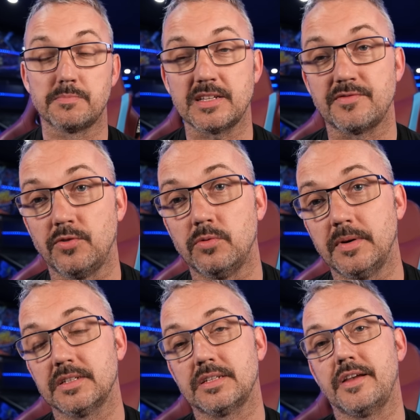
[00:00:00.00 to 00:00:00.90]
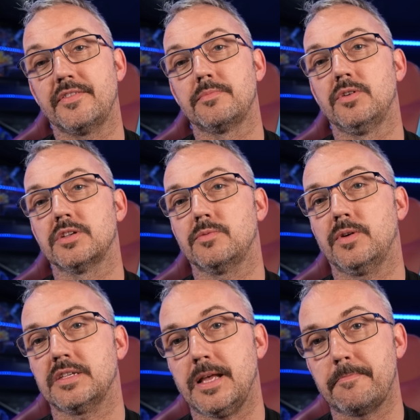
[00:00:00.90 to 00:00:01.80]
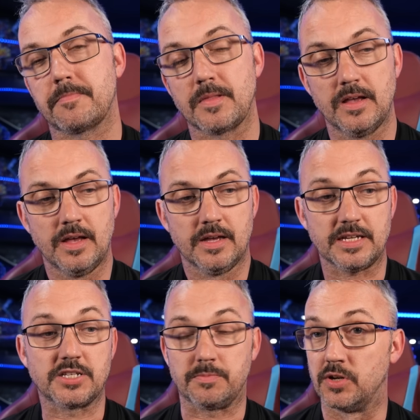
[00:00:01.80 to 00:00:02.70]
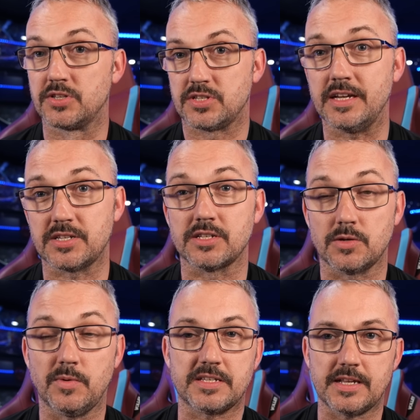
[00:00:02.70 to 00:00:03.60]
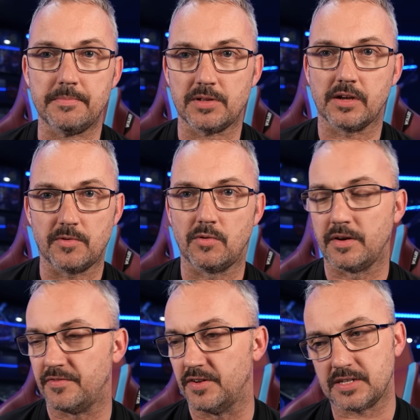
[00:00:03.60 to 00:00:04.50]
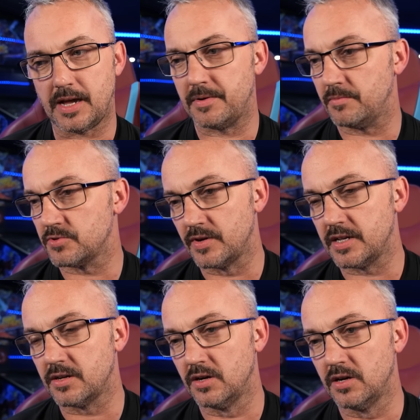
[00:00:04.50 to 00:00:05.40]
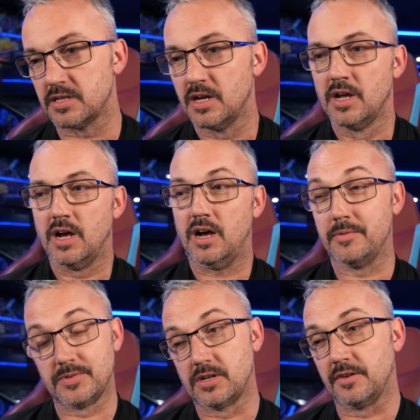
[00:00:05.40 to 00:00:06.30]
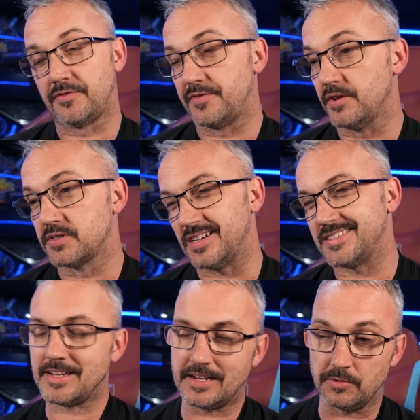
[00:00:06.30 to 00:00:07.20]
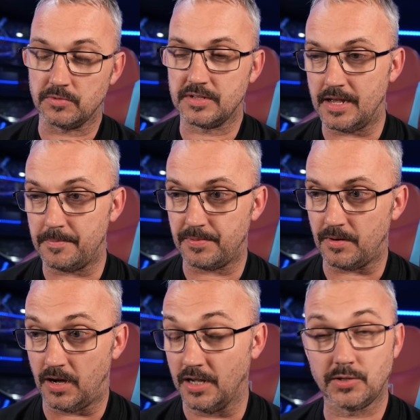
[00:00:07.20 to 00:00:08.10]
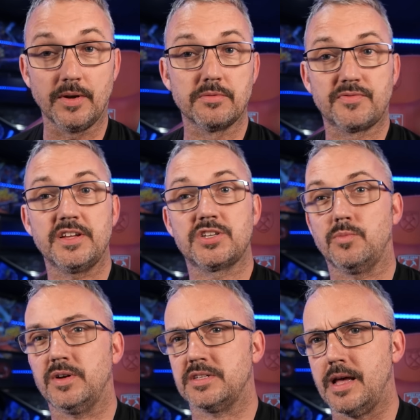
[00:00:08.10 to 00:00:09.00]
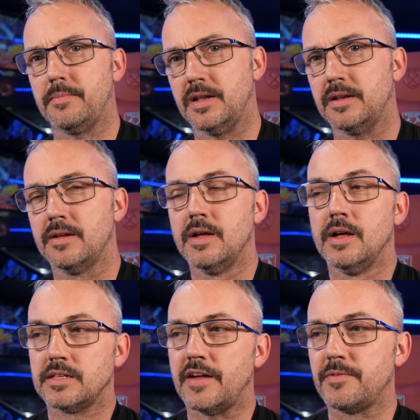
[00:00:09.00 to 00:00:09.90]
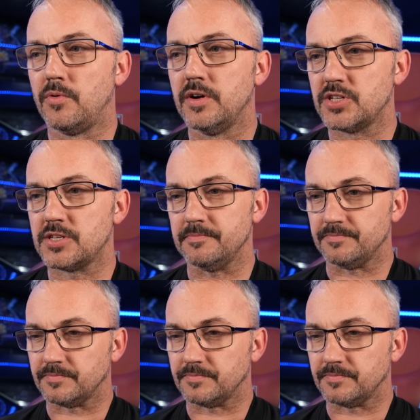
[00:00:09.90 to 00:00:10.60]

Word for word: his best form under David Moyes at West Ham. He's had some good seasons at West Ham, don't get me wrong. When he first came in, he was really good. Uh, he was good for a few seasons, had a little dip. I, I thought he was finished at West Ham, and then David Moyes...